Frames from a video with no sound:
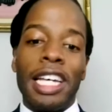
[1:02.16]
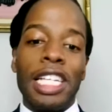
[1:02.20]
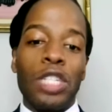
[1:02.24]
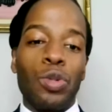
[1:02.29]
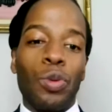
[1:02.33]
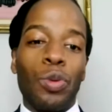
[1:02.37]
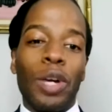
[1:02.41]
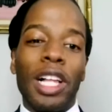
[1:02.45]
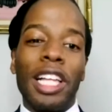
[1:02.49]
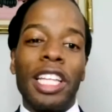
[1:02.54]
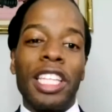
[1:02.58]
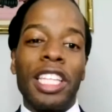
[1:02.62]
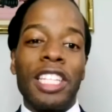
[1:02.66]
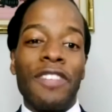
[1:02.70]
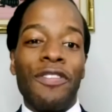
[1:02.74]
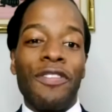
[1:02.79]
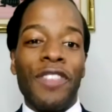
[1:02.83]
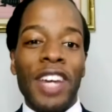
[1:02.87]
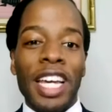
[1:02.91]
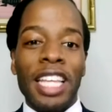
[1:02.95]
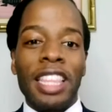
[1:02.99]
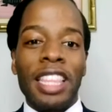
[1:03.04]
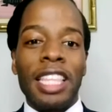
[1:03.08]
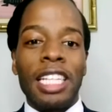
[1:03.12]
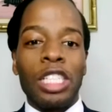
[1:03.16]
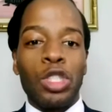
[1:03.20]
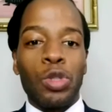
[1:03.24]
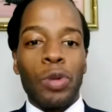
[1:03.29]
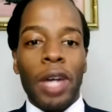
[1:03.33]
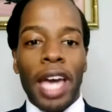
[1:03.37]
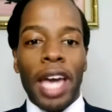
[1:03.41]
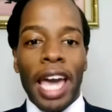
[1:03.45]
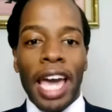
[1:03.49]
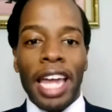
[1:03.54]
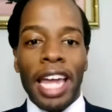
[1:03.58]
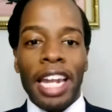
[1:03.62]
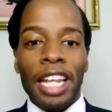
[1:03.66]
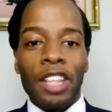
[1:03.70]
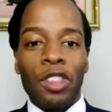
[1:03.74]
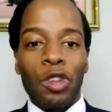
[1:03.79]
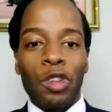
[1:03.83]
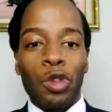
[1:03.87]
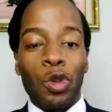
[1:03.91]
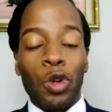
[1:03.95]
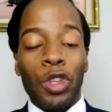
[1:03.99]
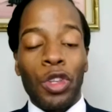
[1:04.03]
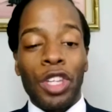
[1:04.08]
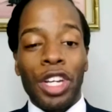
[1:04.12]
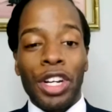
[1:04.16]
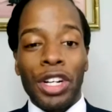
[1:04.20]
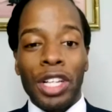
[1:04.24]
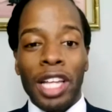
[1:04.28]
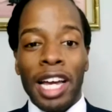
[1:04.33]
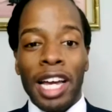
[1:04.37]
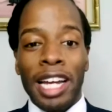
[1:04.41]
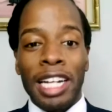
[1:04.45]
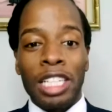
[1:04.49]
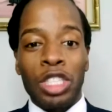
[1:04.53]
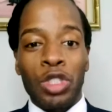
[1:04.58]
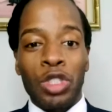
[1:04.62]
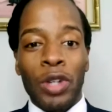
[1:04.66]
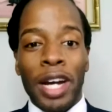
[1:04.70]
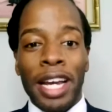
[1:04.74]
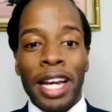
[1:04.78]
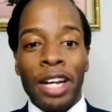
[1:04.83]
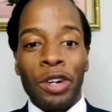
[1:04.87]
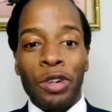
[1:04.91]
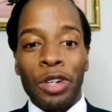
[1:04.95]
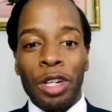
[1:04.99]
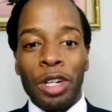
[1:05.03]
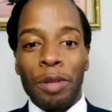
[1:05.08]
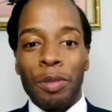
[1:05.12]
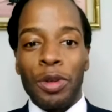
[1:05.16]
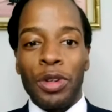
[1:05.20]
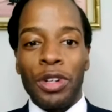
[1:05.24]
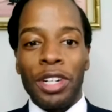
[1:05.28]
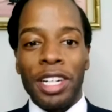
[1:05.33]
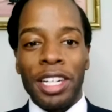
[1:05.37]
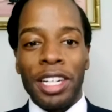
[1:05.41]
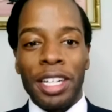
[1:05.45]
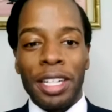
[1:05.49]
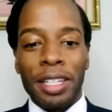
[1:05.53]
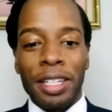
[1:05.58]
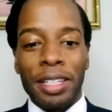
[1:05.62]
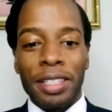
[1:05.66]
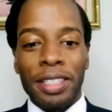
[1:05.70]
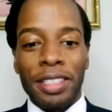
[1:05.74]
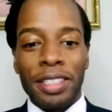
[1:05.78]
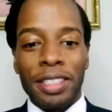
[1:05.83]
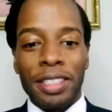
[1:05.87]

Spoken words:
as well as the faith that you had in the North Carolina Triangle community?